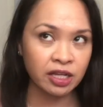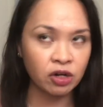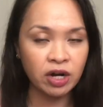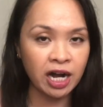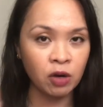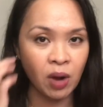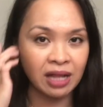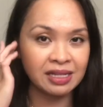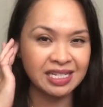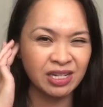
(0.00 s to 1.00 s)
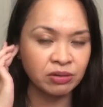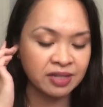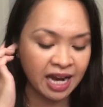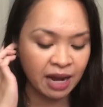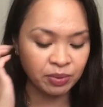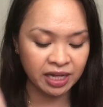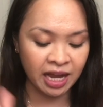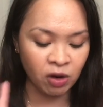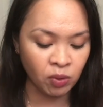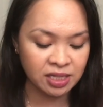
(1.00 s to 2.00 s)
your hair while it's still damp. Like, I
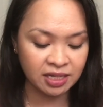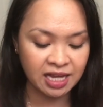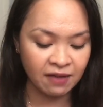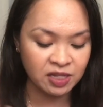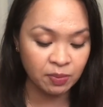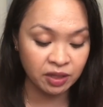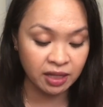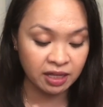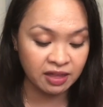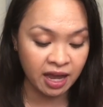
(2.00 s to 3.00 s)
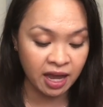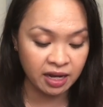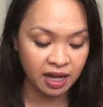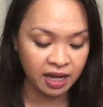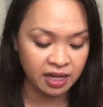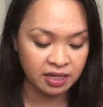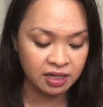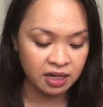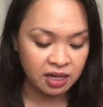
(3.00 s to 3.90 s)
always like to have something like that, and